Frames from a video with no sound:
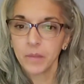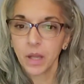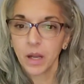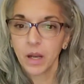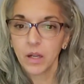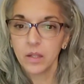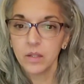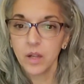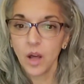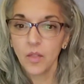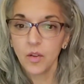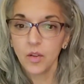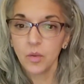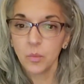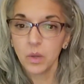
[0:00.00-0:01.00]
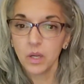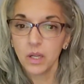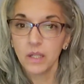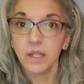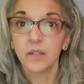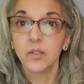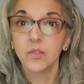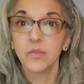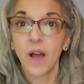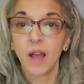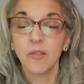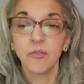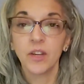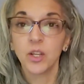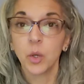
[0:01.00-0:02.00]
Another one is
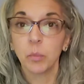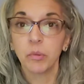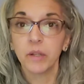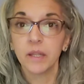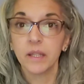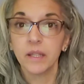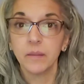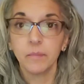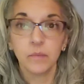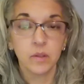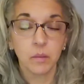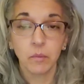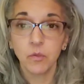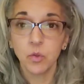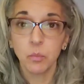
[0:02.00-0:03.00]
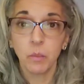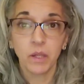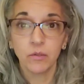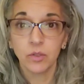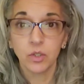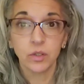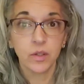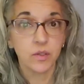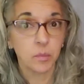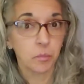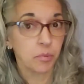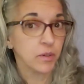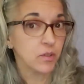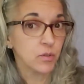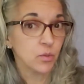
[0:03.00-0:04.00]
5-finger breathing. Some of you might have learned this in
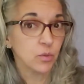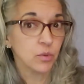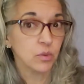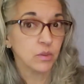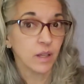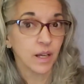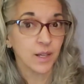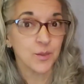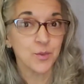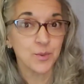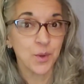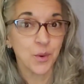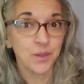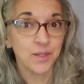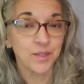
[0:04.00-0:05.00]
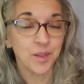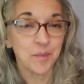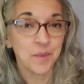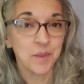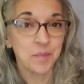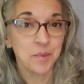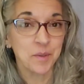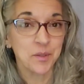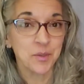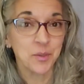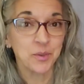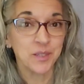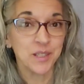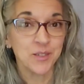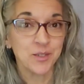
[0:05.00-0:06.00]
preschool. I do know that some of the preschool
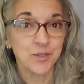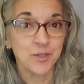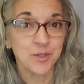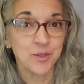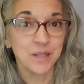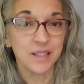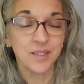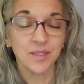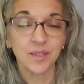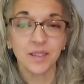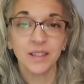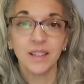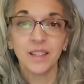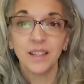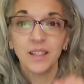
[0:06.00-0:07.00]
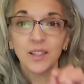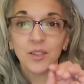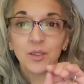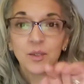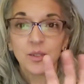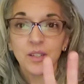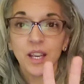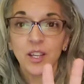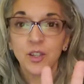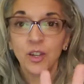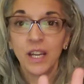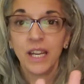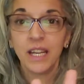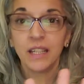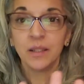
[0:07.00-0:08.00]
teachers do this. So you take your
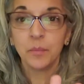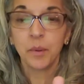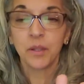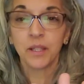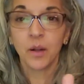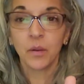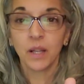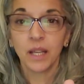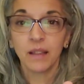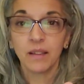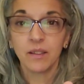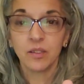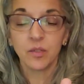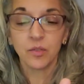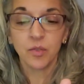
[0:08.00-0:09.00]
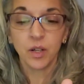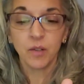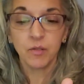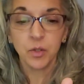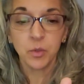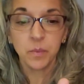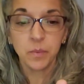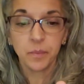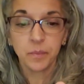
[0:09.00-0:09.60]
hand, put it out like this in front of you.